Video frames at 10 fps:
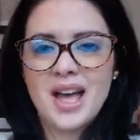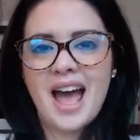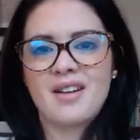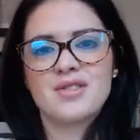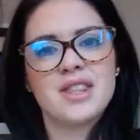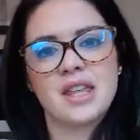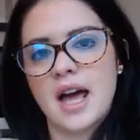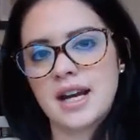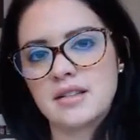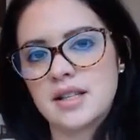everything
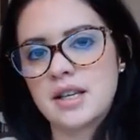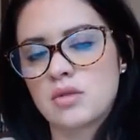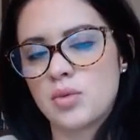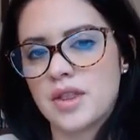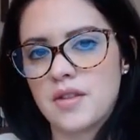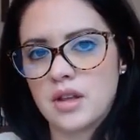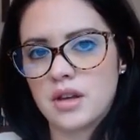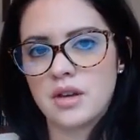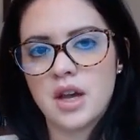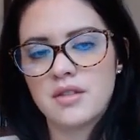that exists within the